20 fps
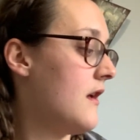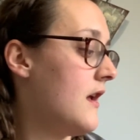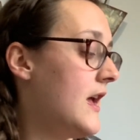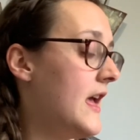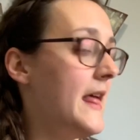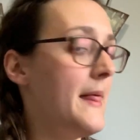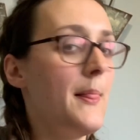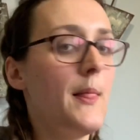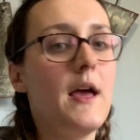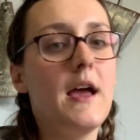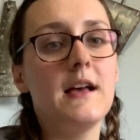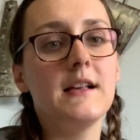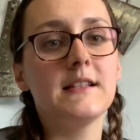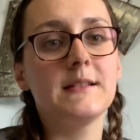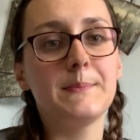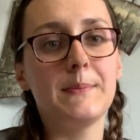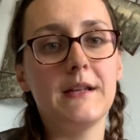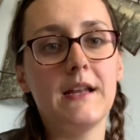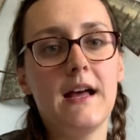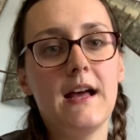And last
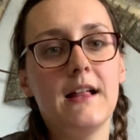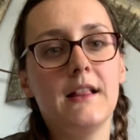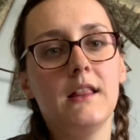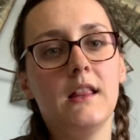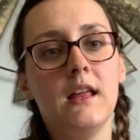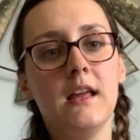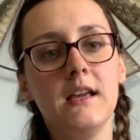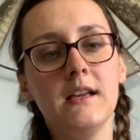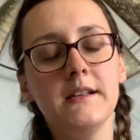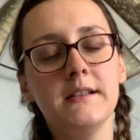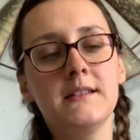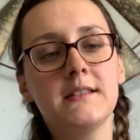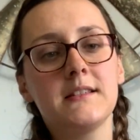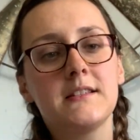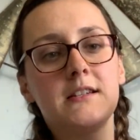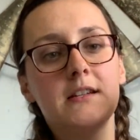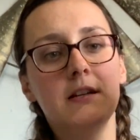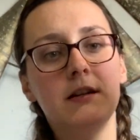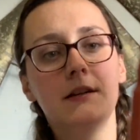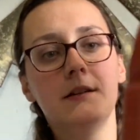but not
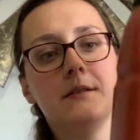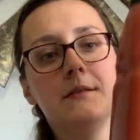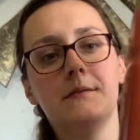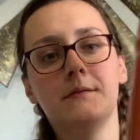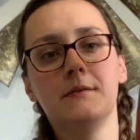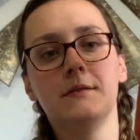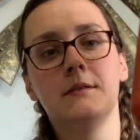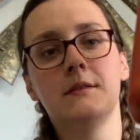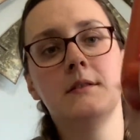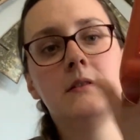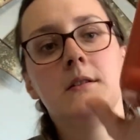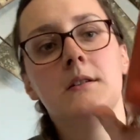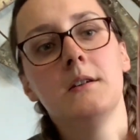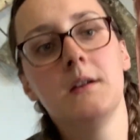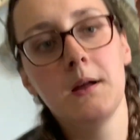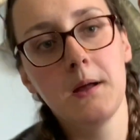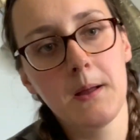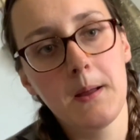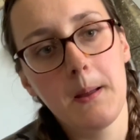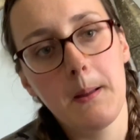least,
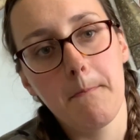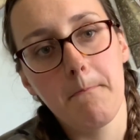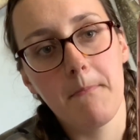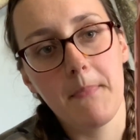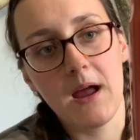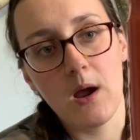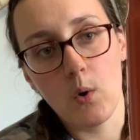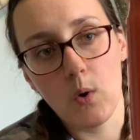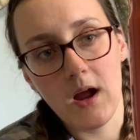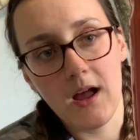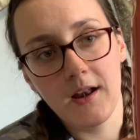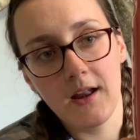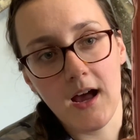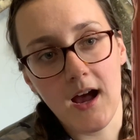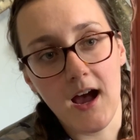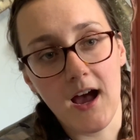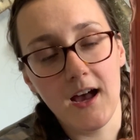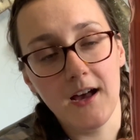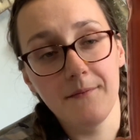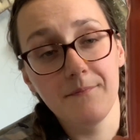my Red
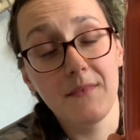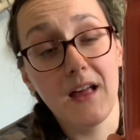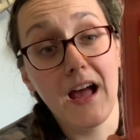Hot.